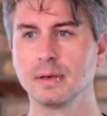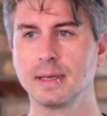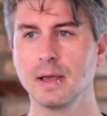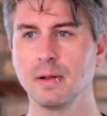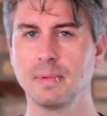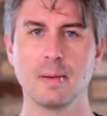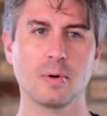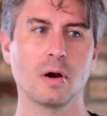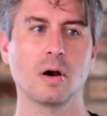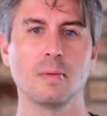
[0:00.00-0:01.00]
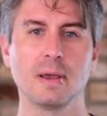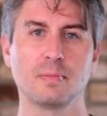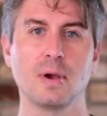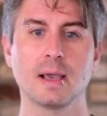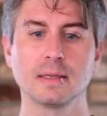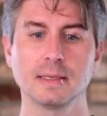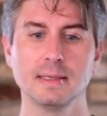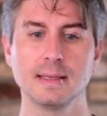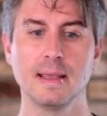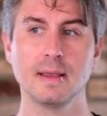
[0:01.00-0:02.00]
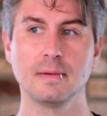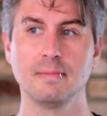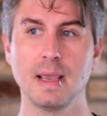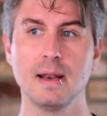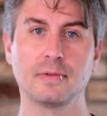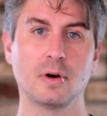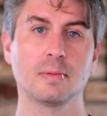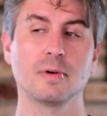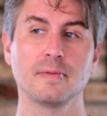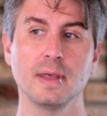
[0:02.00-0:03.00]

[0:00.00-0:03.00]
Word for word: down on paper our, our, best practices and then made a starting point for